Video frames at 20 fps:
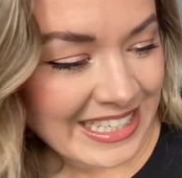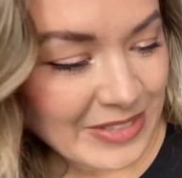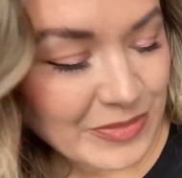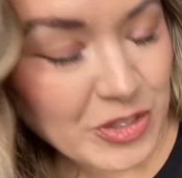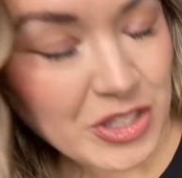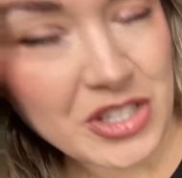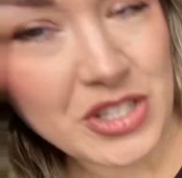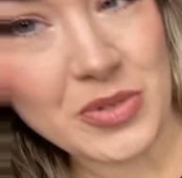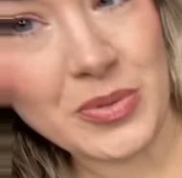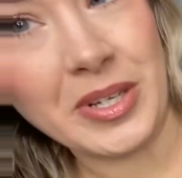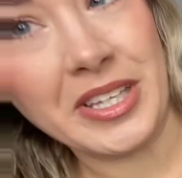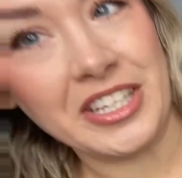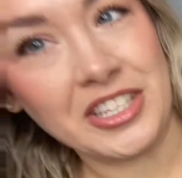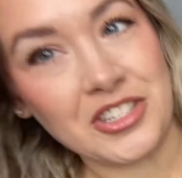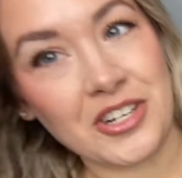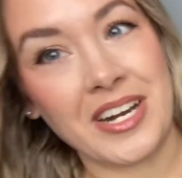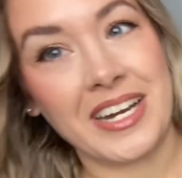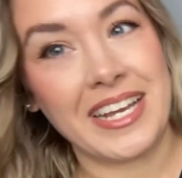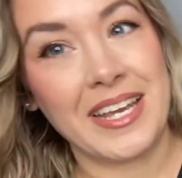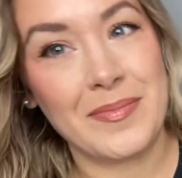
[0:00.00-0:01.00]
Just really
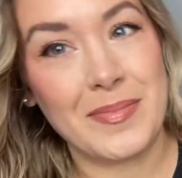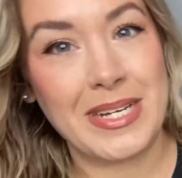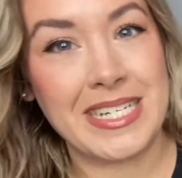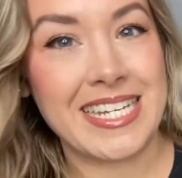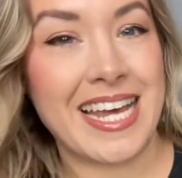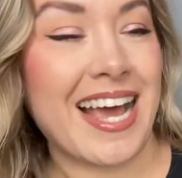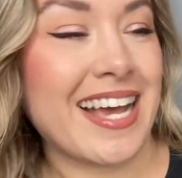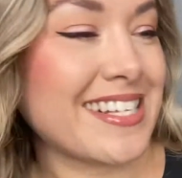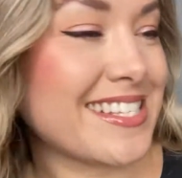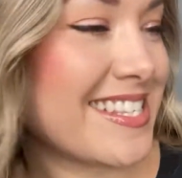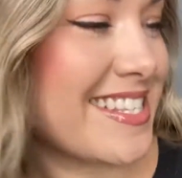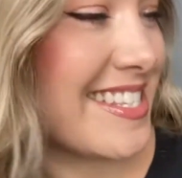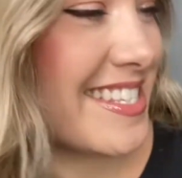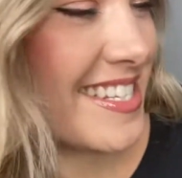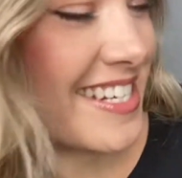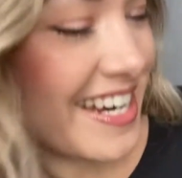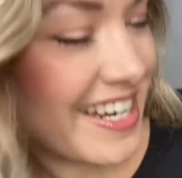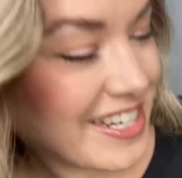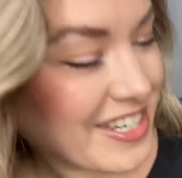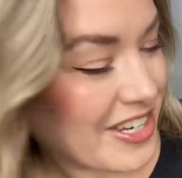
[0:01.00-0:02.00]
trying to get my taxes
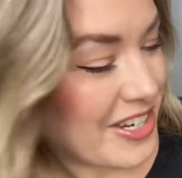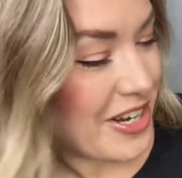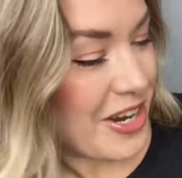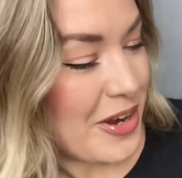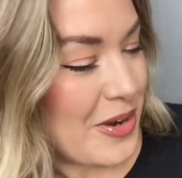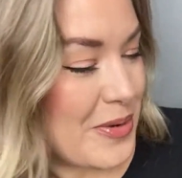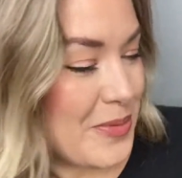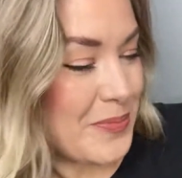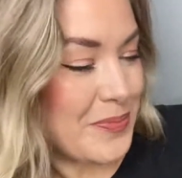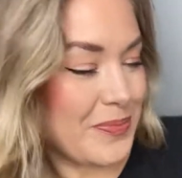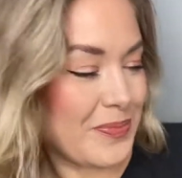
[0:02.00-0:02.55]
done, you know?